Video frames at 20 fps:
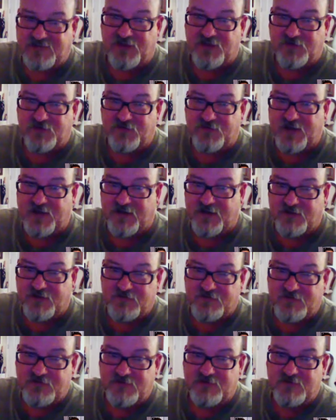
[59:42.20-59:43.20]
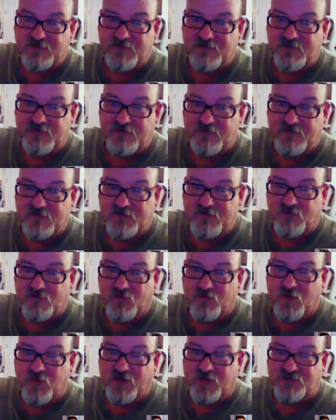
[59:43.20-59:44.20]
Divina,
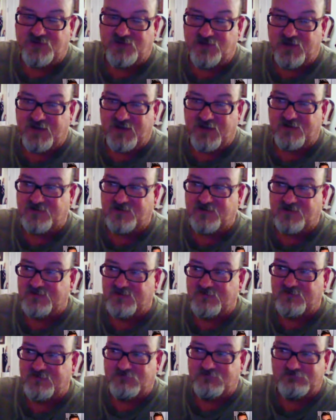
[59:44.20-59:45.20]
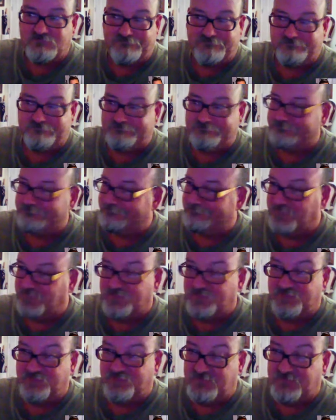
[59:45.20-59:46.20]
which is
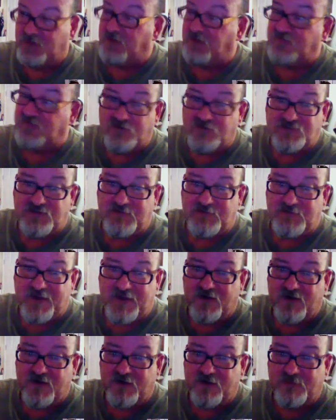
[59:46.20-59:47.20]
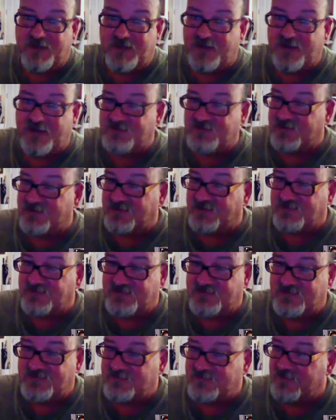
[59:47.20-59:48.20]
confusing beer because
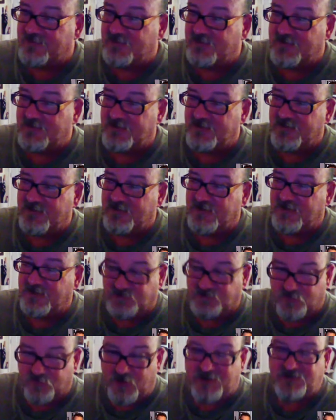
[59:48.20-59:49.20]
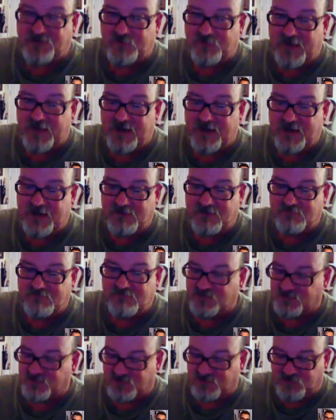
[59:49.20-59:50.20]
it's it's a recipe,
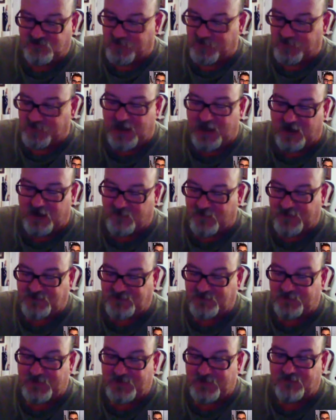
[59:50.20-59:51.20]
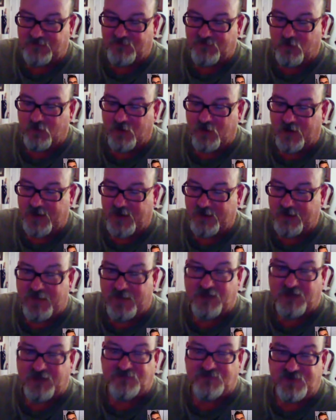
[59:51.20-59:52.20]
just spot on recipe for a
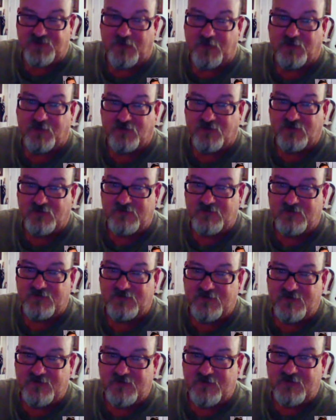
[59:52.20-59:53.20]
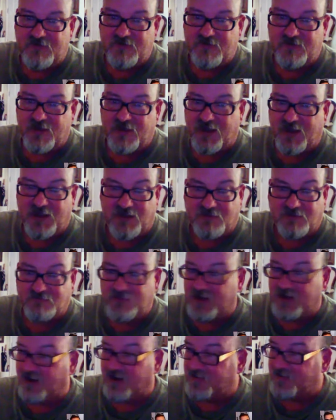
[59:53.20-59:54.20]
Belgian double. Um, you
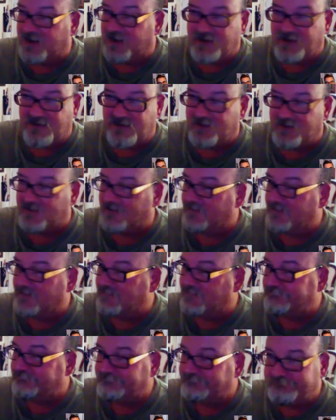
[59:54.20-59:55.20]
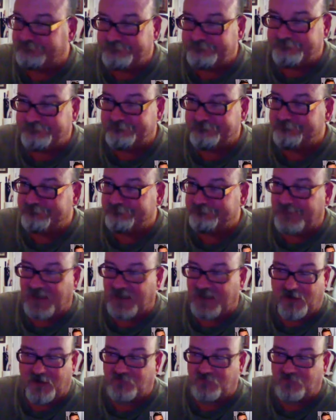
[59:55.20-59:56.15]
know, akin to, you know,